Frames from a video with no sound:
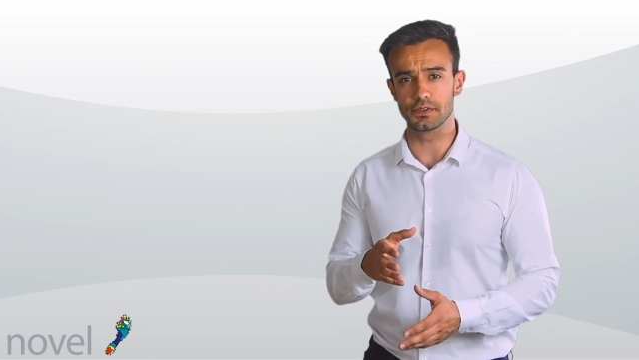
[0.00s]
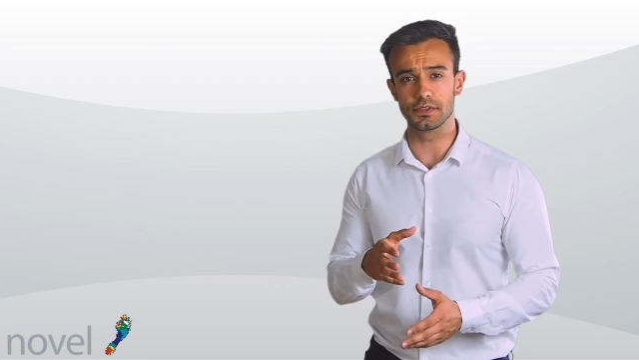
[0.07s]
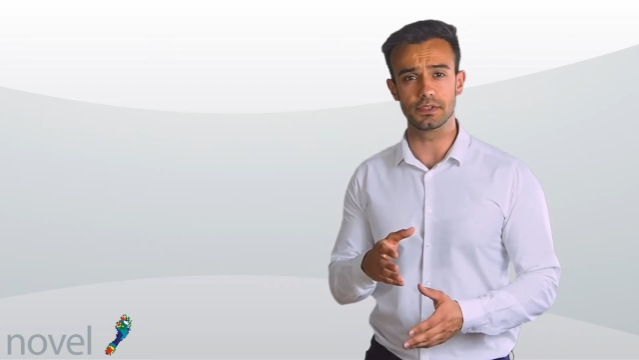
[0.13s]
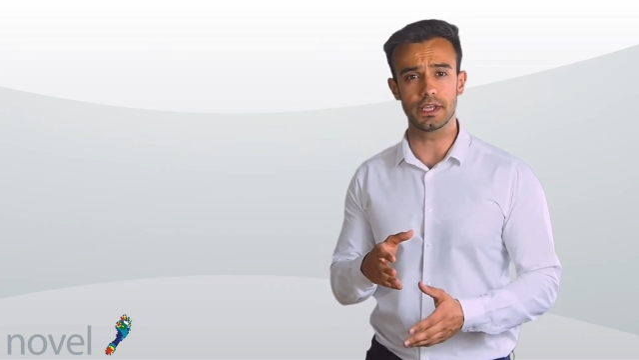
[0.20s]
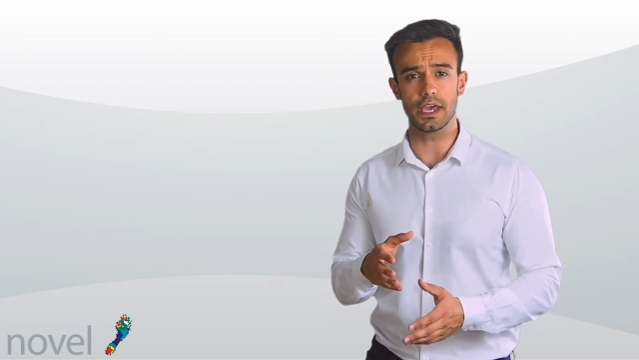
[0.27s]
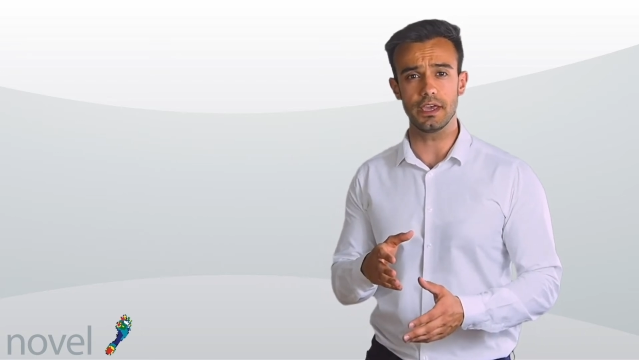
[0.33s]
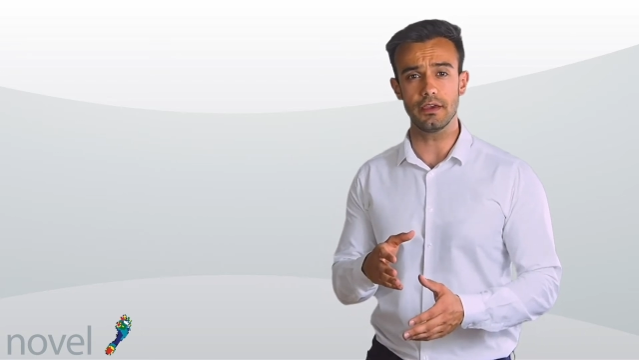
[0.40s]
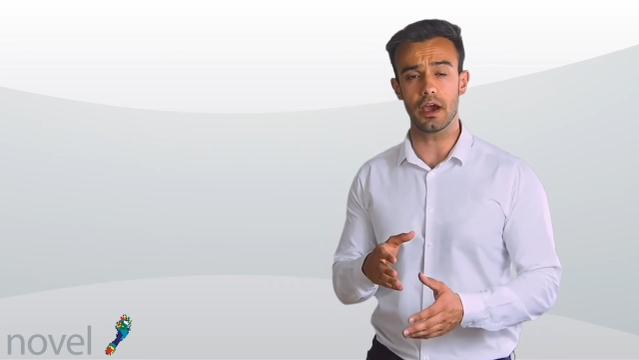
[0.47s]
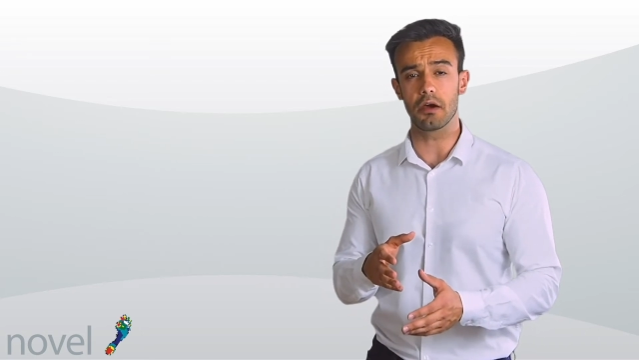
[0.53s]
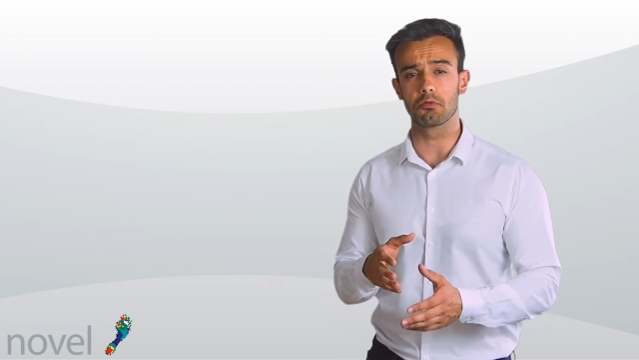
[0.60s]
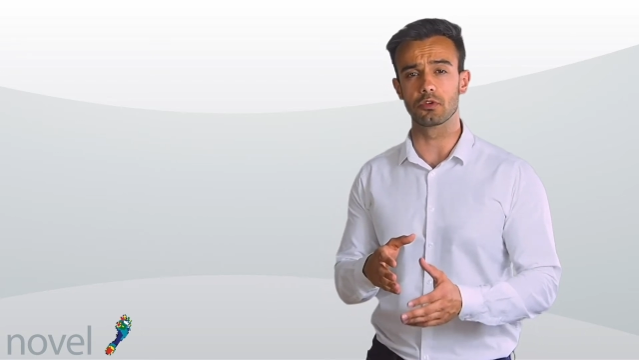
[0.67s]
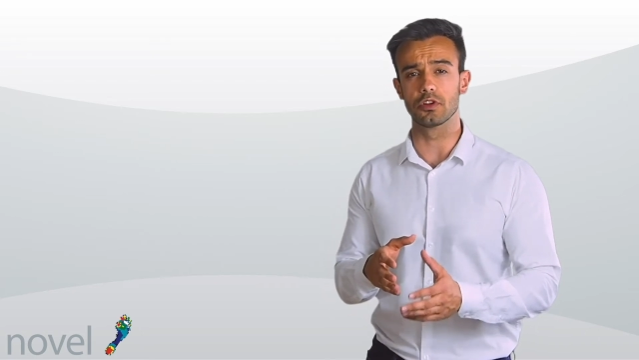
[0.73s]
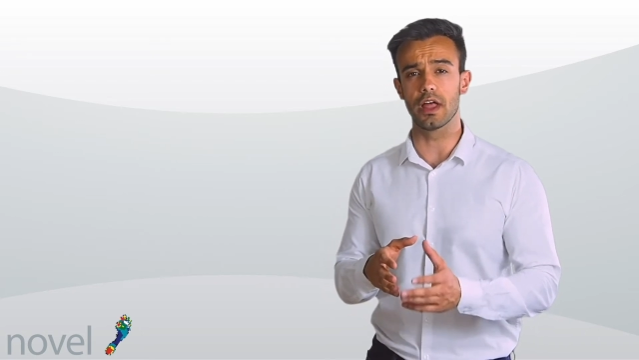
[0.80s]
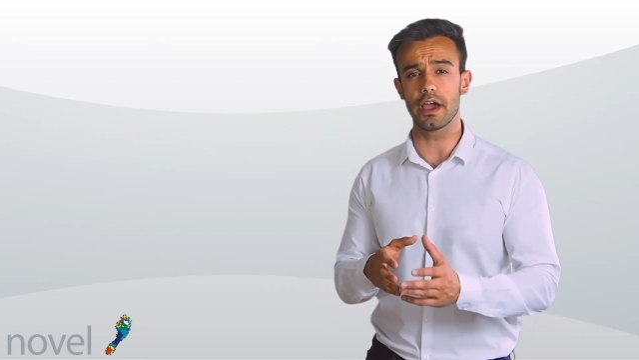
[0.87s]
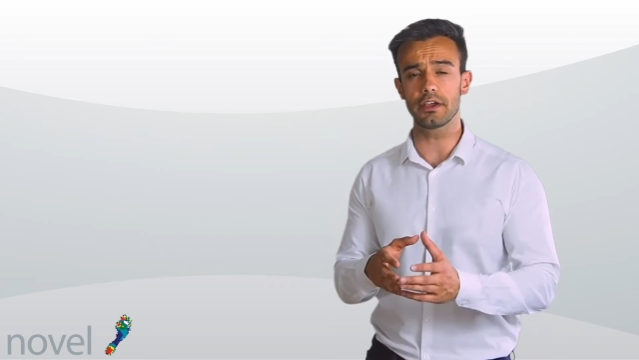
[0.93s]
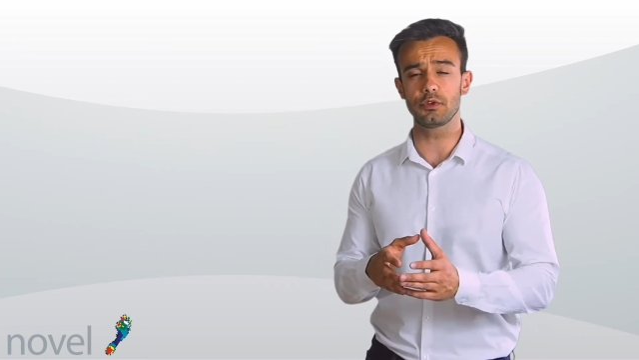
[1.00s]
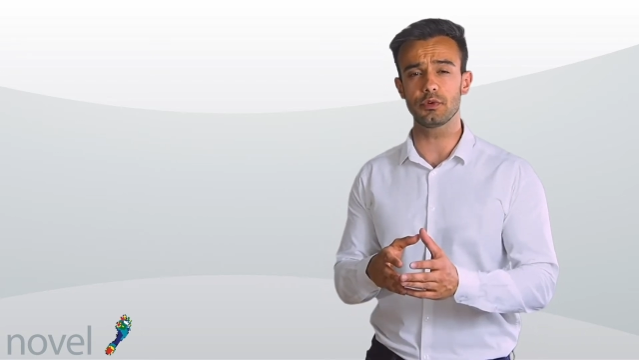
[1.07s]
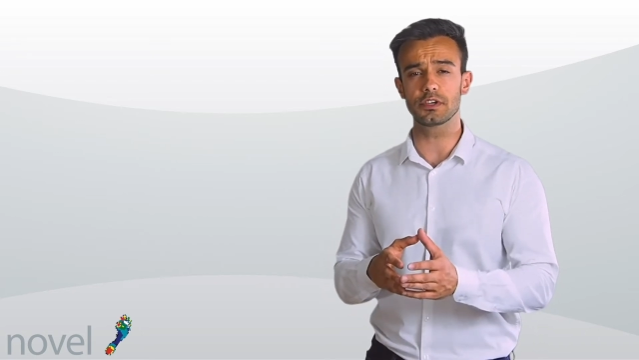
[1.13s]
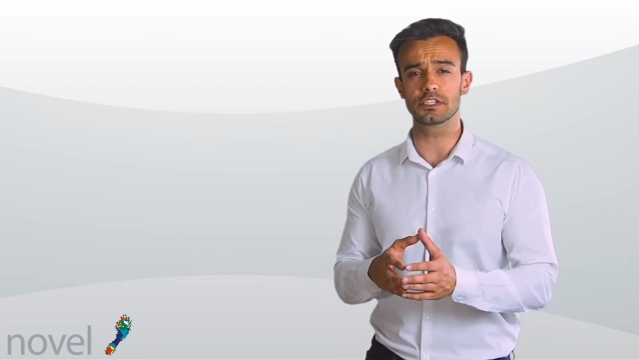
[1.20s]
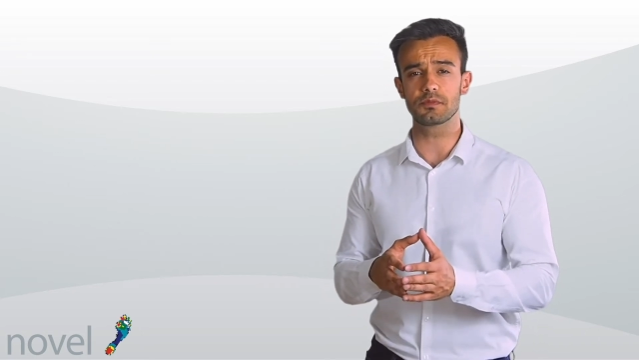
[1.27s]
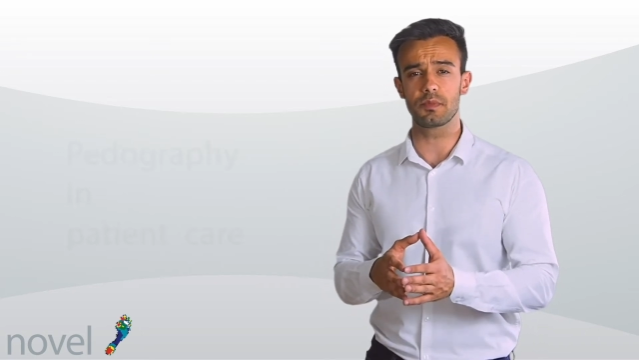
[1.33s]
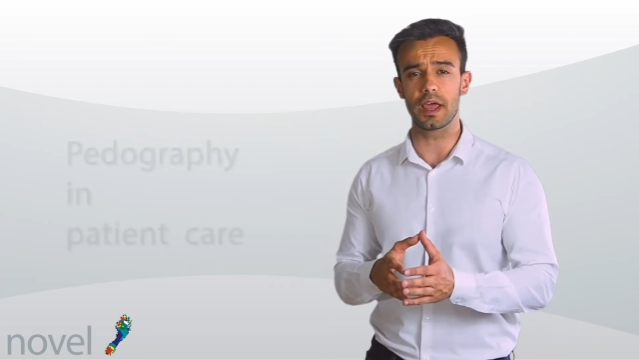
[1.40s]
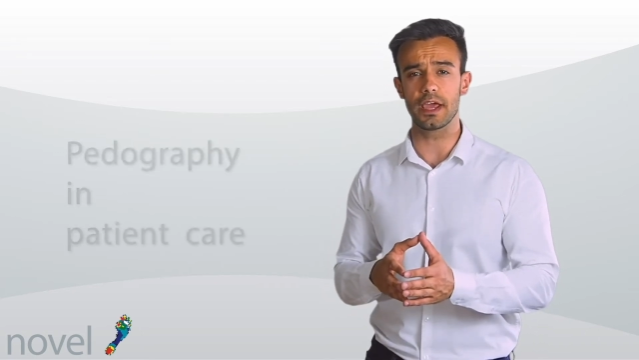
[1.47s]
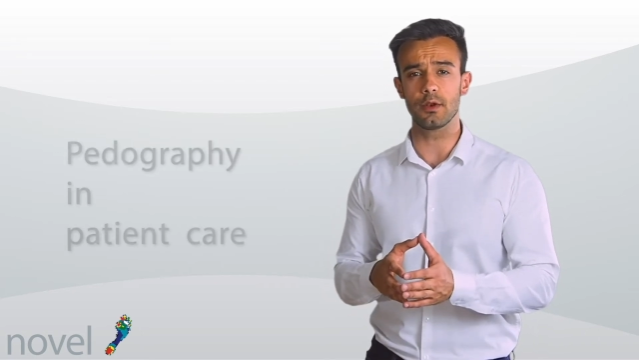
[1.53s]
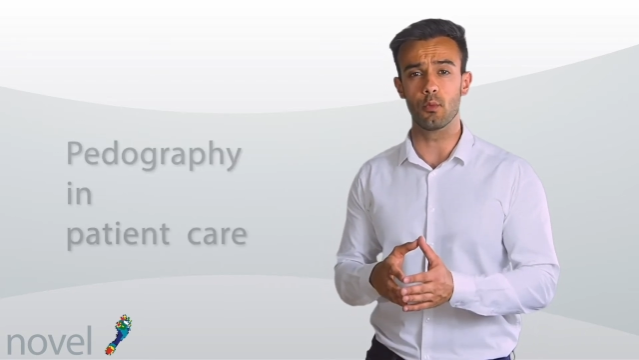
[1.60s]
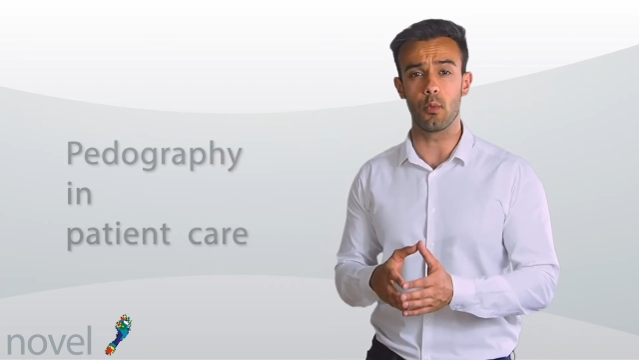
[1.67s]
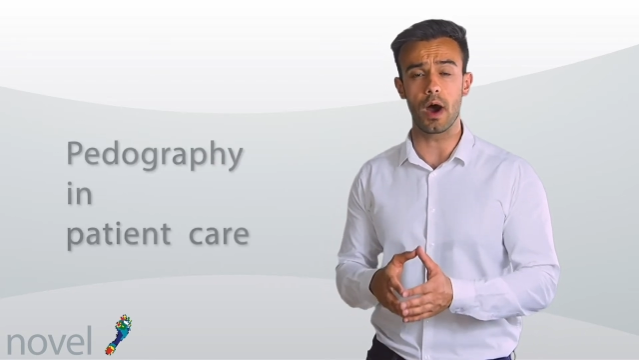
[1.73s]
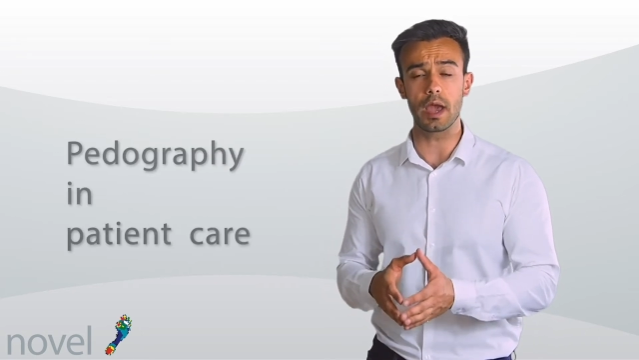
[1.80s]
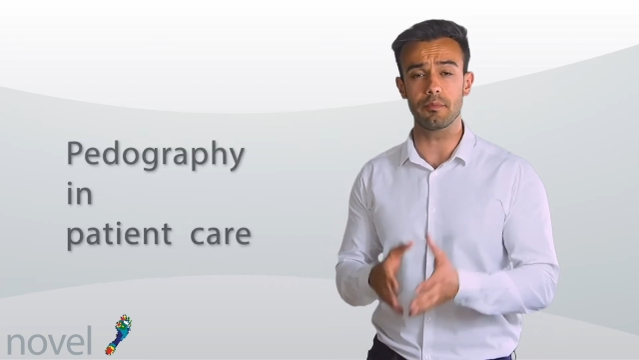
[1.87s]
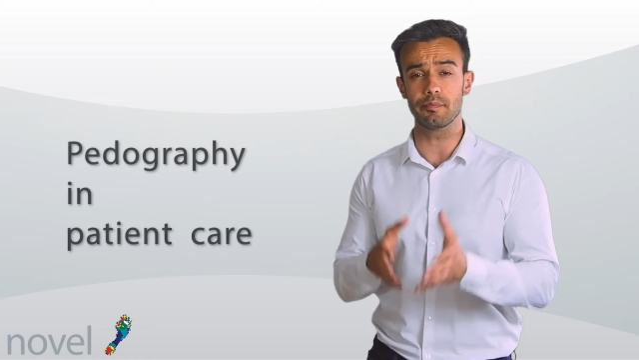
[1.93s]
today I would like to explain
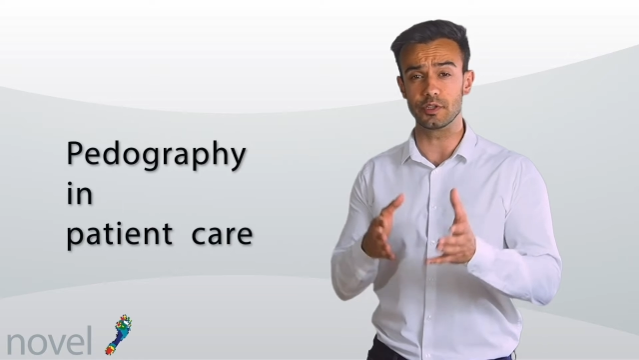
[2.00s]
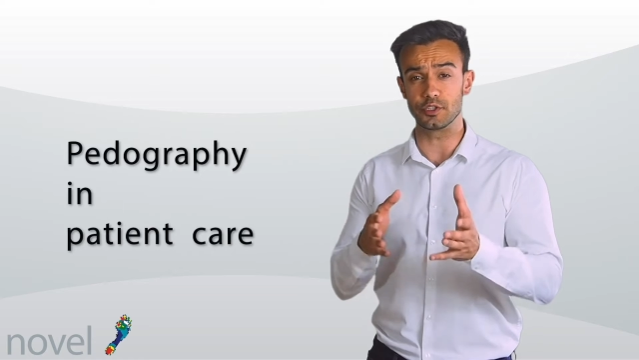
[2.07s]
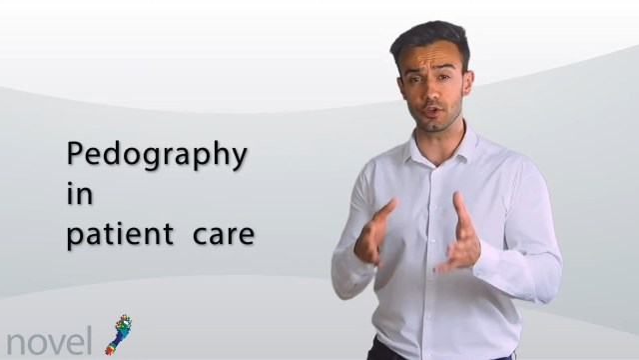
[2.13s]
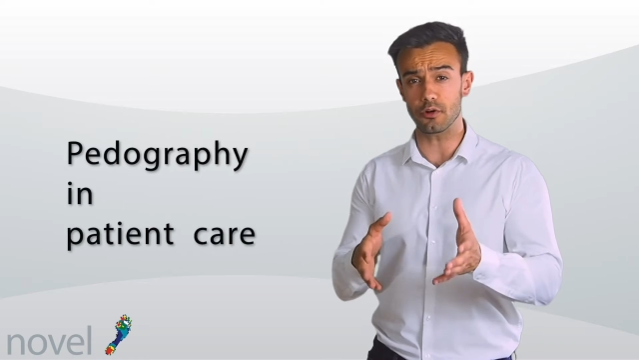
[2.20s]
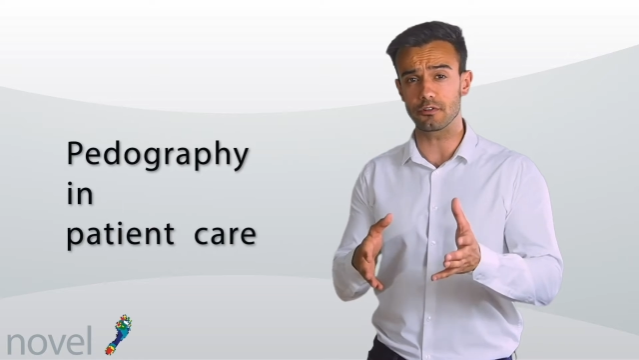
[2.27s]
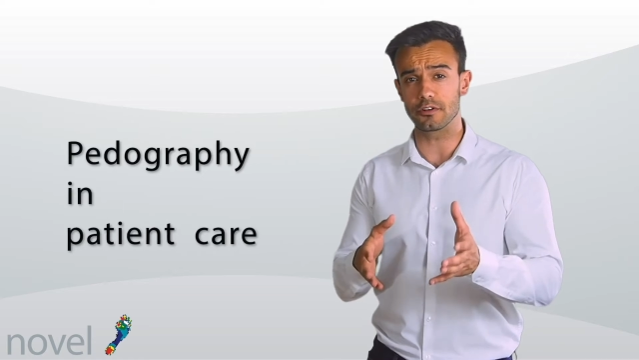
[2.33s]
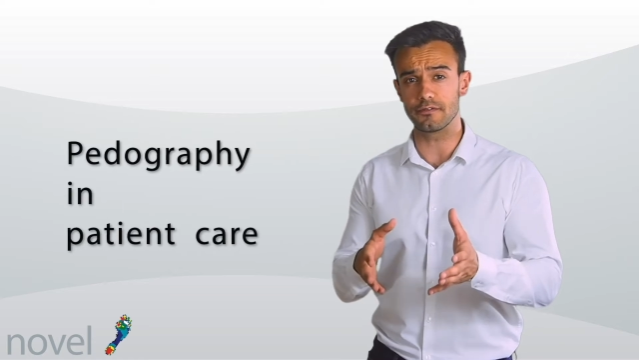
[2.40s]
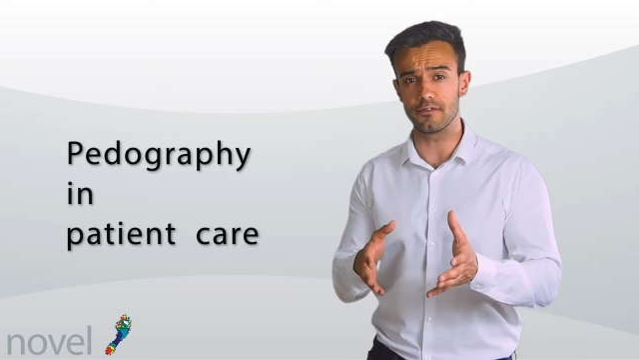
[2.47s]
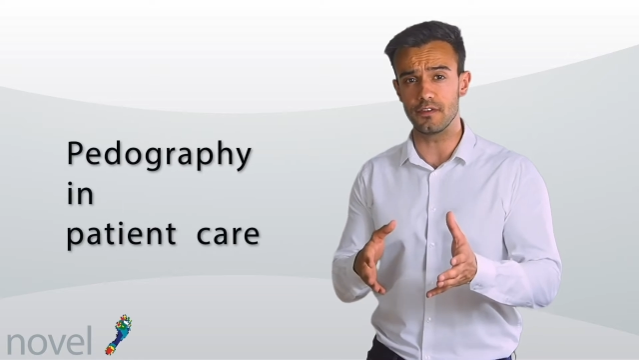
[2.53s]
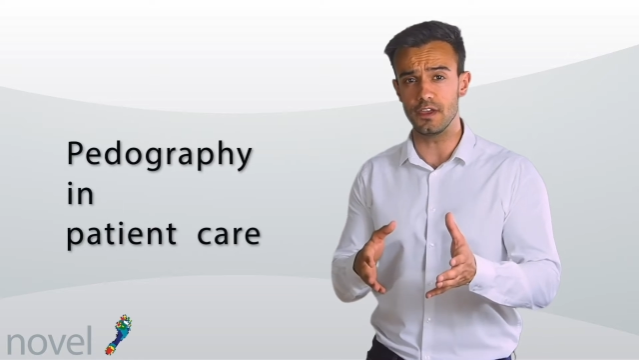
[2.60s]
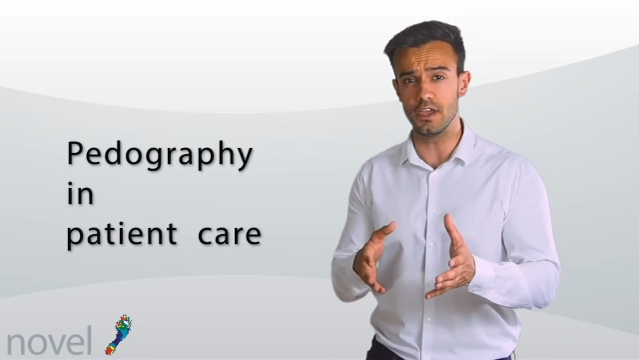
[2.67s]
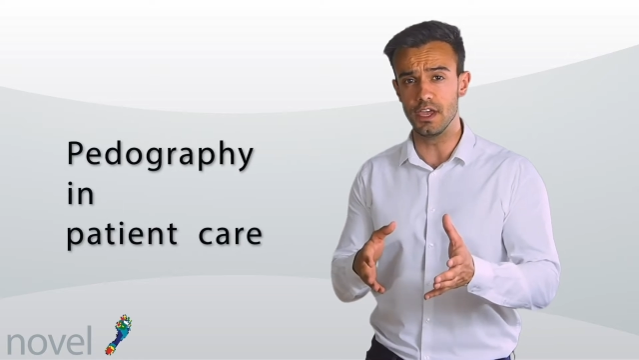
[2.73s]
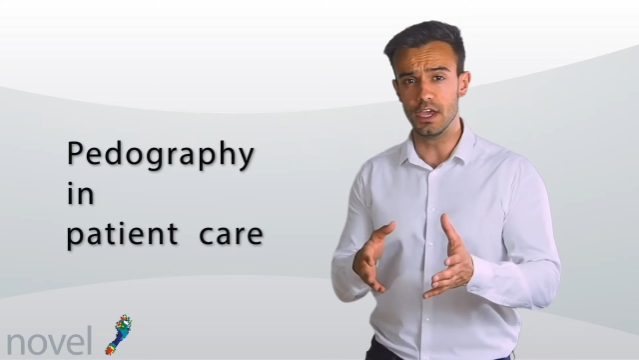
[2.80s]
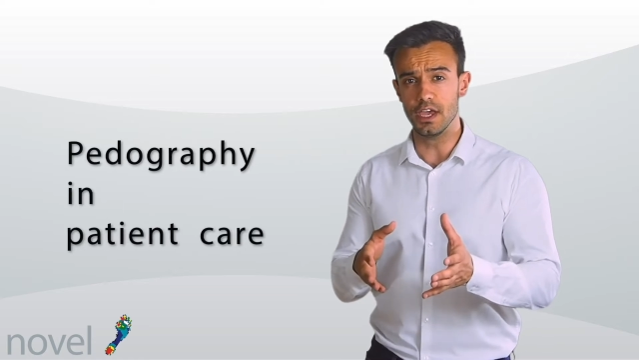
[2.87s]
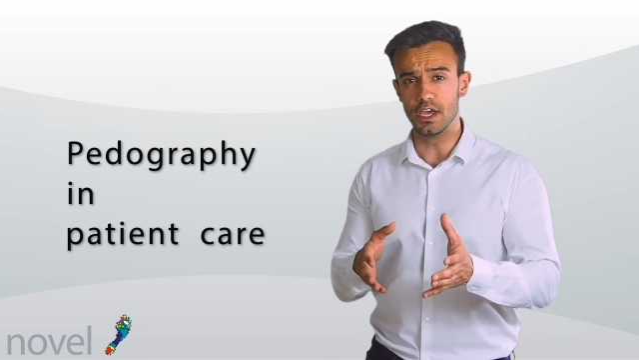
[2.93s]
why pedography